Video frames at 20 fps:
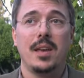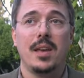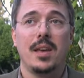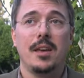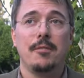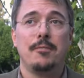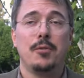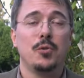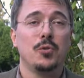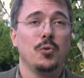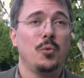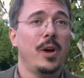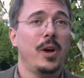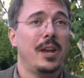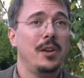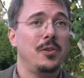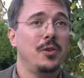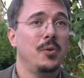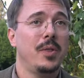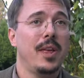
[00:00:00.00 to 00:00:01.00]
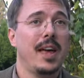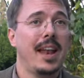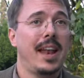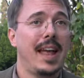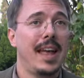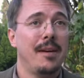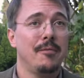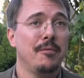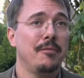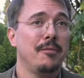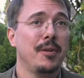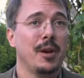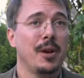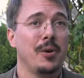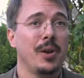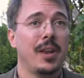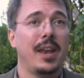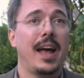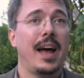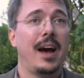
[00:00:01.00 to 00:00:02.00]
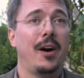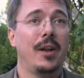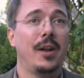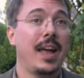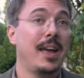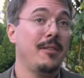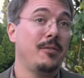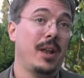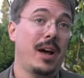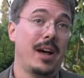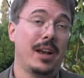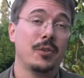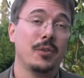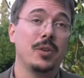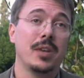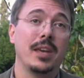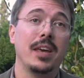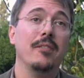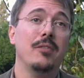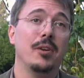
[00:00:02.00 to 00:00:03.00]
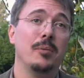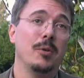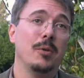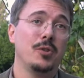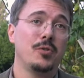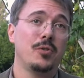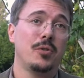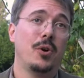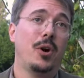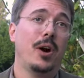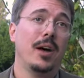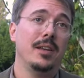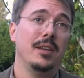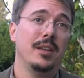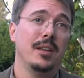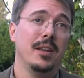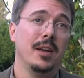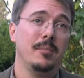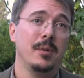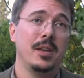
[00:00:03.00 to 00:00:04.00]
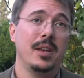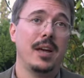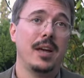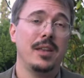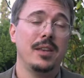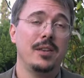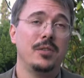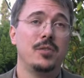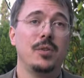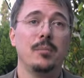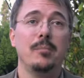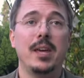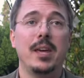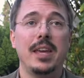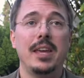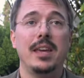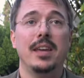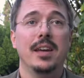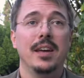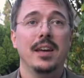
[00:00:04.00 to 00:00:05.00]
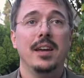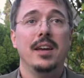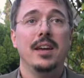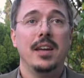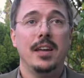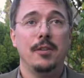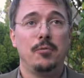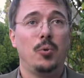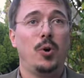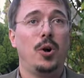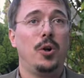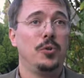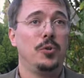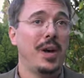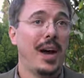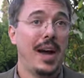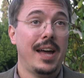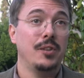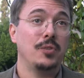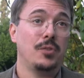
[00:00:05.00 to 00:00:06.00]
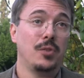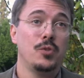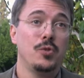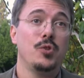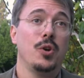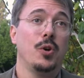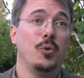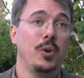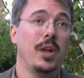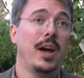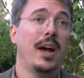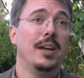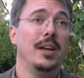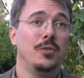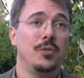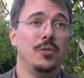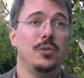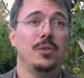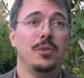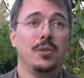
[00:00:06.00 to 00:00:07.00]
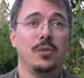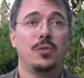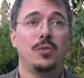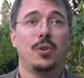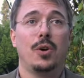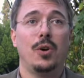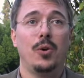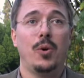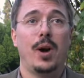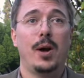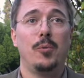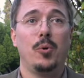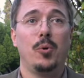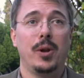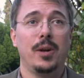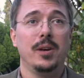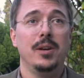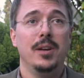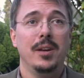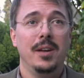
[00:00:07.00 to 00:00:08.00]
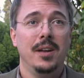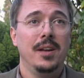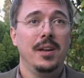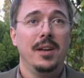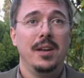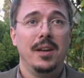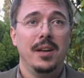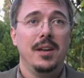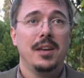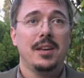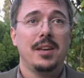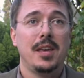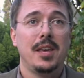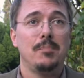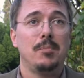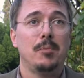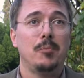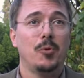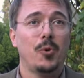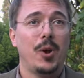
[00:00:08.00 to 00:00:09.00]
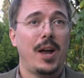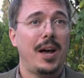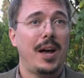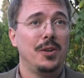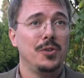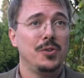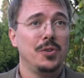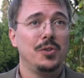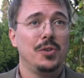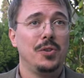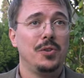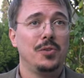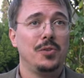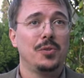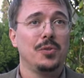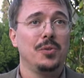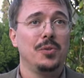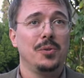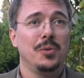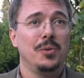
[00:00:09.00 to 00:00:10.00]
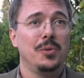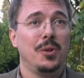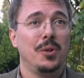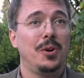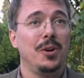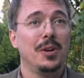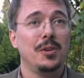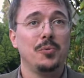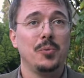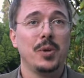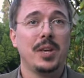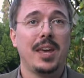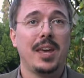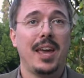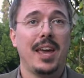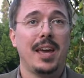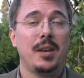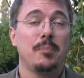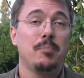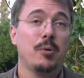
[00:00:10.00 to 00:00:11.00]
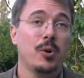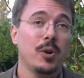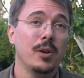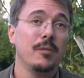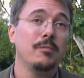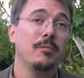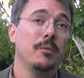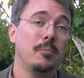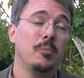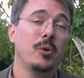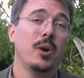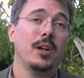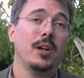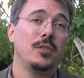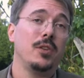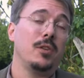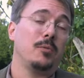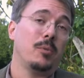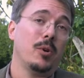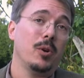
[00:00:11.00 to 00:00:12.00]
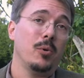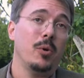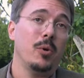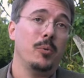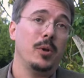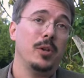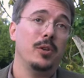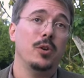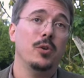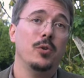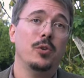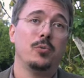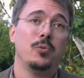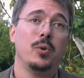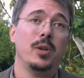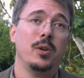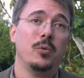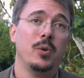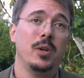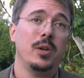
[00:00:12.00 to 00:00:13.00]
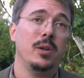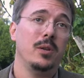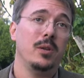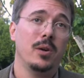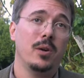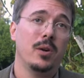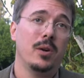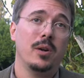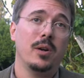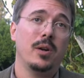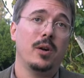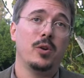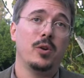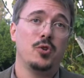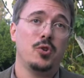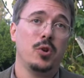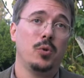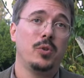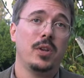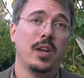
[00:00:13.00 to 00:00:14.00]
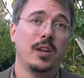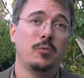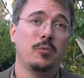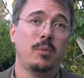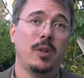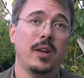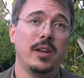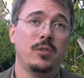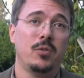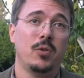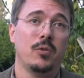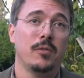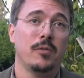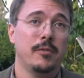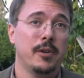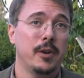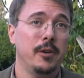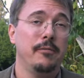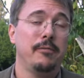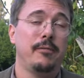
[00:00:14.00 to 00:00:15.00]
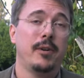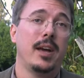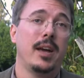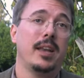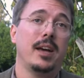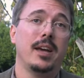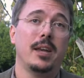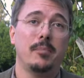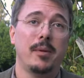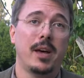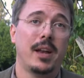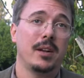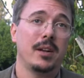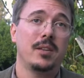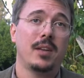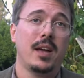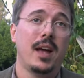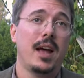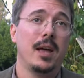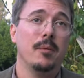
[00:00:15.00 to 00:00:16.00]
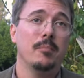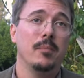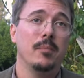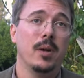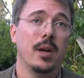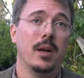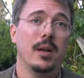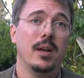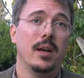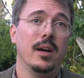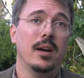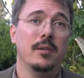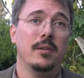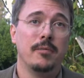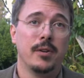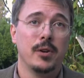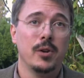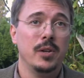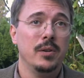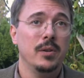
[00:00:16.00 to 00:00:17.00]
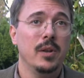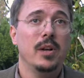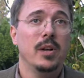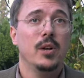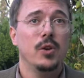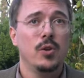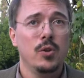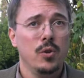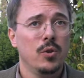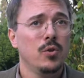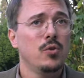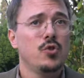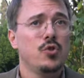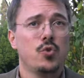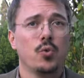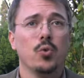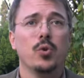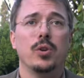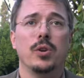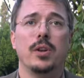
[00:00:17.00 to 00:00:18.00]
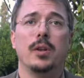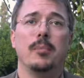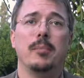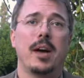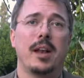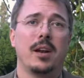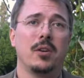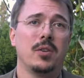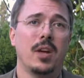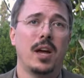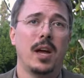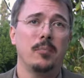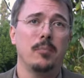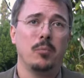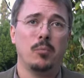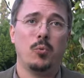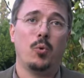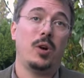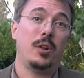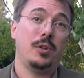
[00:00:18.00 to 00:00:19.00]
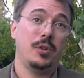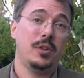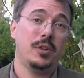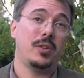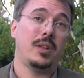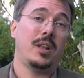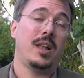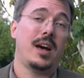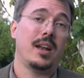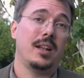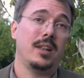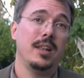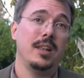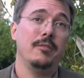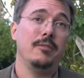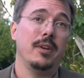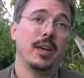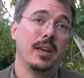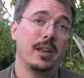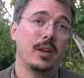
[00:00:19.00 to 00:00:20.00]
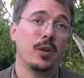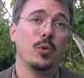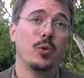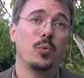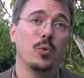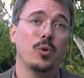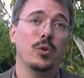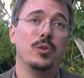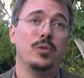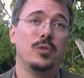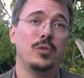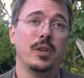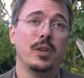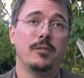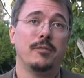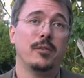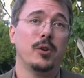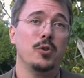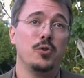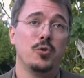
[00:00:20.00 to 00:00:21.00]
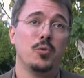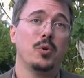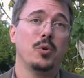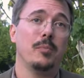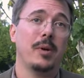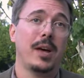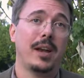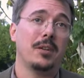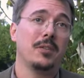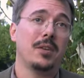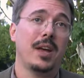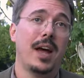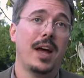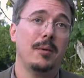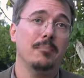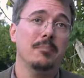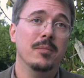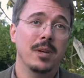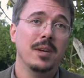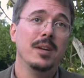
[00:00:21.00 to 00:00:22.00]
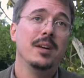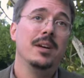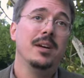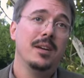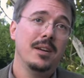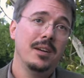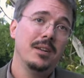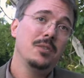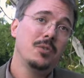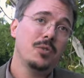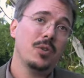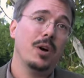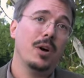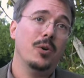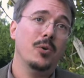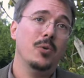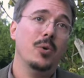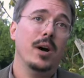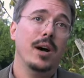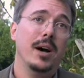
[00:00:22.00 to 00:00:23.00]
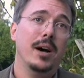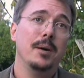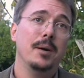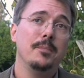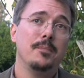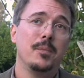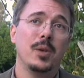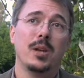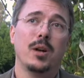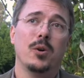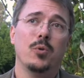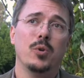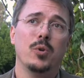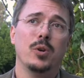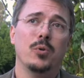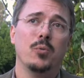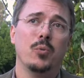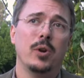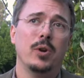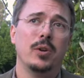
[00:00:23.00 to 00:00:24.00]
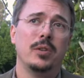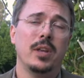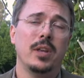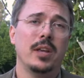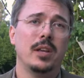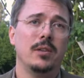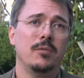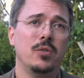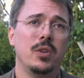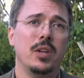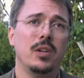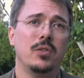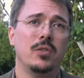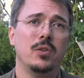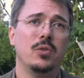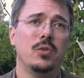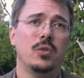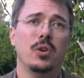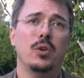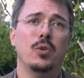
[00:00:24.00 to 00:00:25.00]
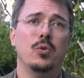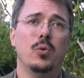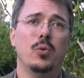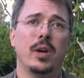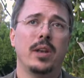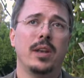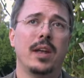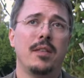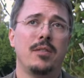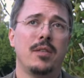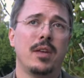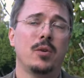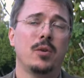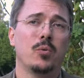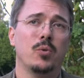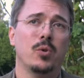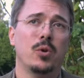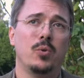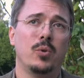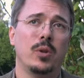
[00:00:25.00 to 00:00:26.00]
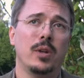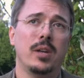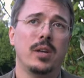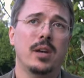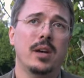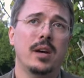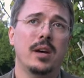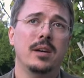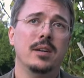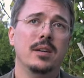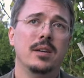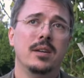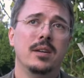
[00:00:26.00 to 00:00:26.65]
if there's a way to do that, I haven't figured it out. I haven't honestly given it much thought. I mean, to me, if Walt dies, the show dies. So I want to keep him around just as long as we can. And of the process, part of what we do is our show takes place over a very finite amount of time, a very shortened amount of time. Walt does a lot of living, in other words, in a very short amount of time. So, you know, we're at the end of season two, and I think we're only, I